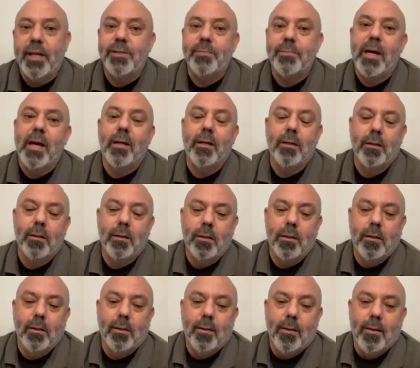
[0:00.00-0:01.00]
thanks, Matt.
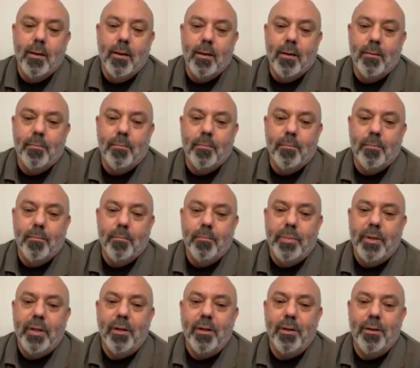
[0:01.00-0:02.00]

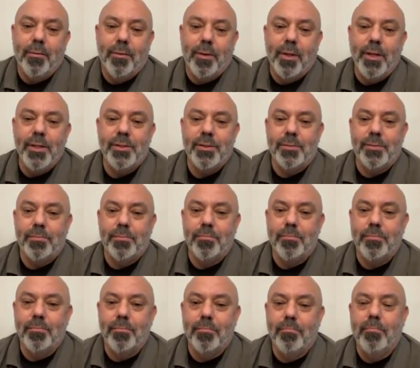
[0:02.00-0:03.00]
Bill, these
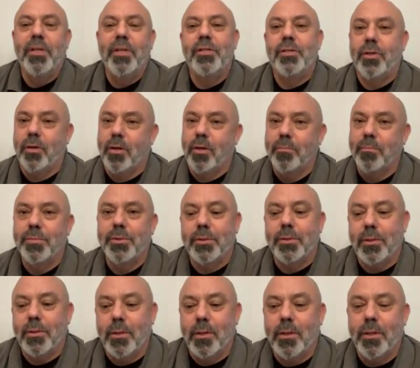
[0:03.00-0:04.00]

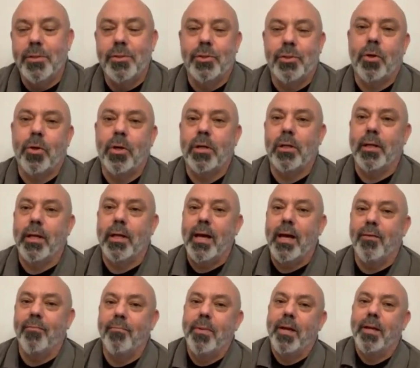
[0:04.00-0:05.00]
midterms historically
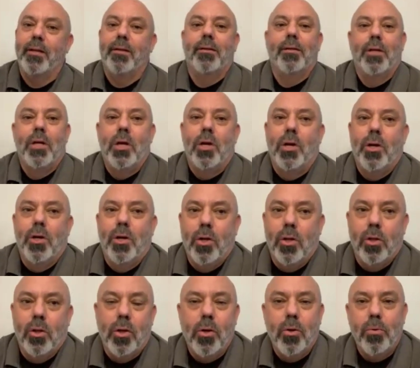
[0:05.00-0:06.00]
have been
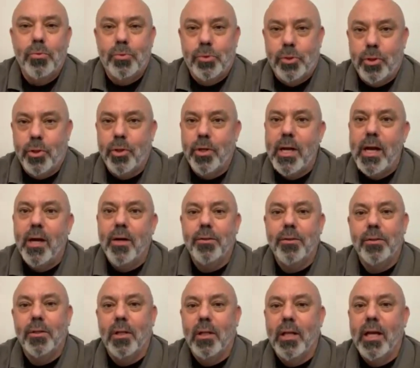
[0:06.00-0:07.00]
low
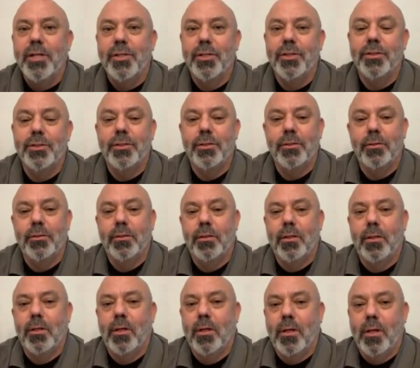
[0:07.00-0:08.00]
turnout elections.
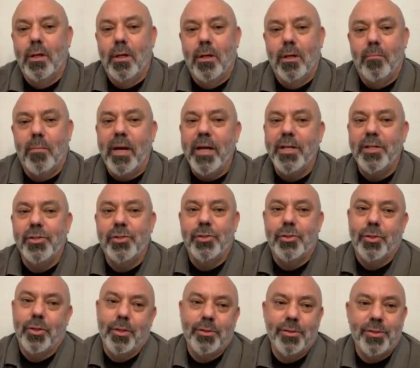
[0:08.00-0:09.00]
My
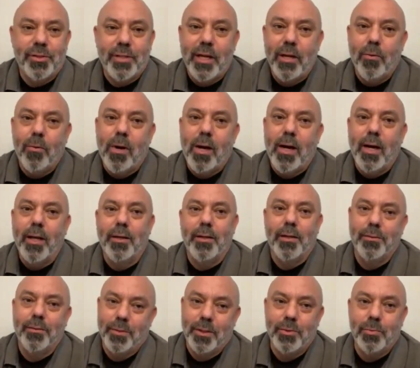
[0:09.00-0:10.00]
concern
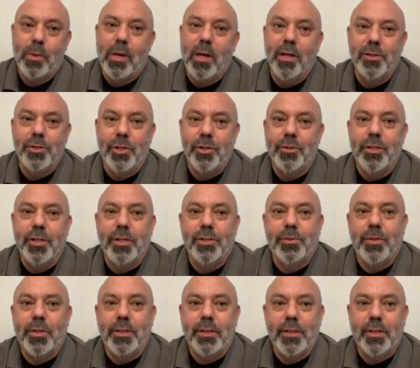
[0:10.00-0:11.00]
statewide and as well as your
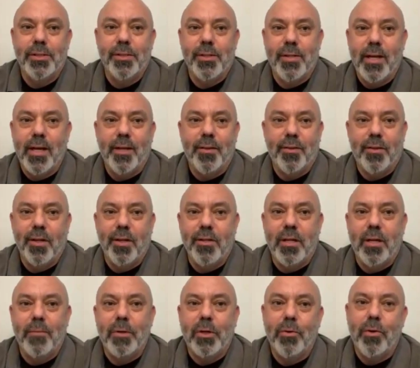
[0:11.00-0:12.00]
district is that the
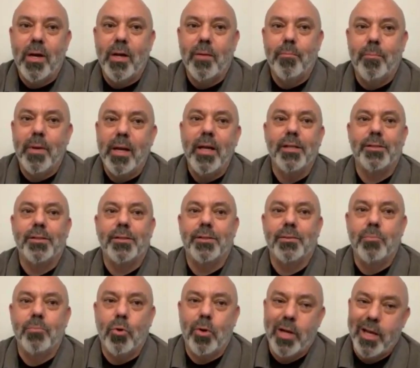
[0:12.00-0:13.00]
Democrat base
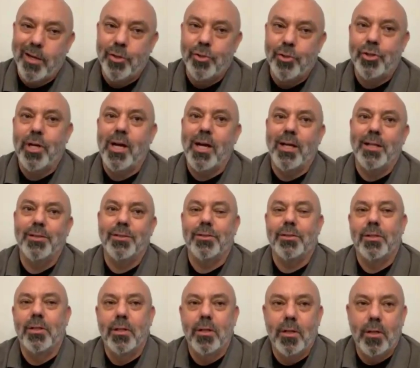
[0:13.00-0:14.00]
is more
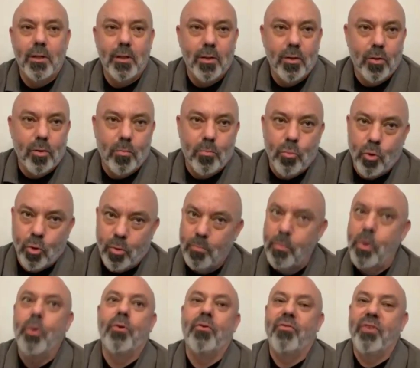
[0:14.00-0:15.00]
energized, more
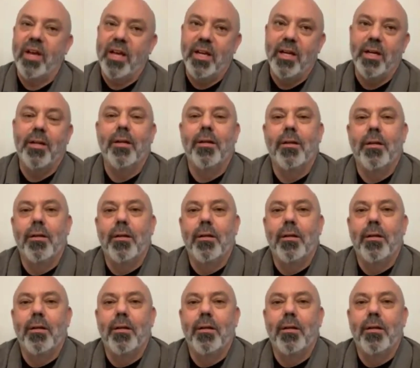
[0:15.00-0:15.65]
motivated,